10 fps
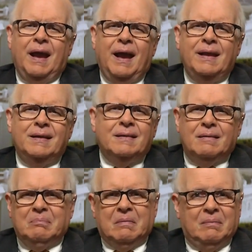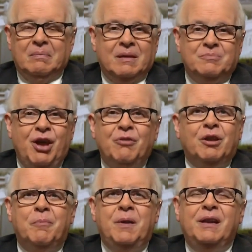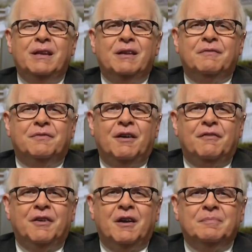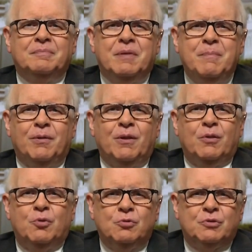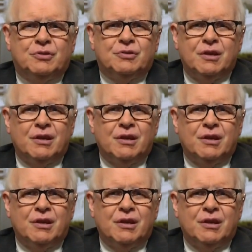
And the general opinion of people whose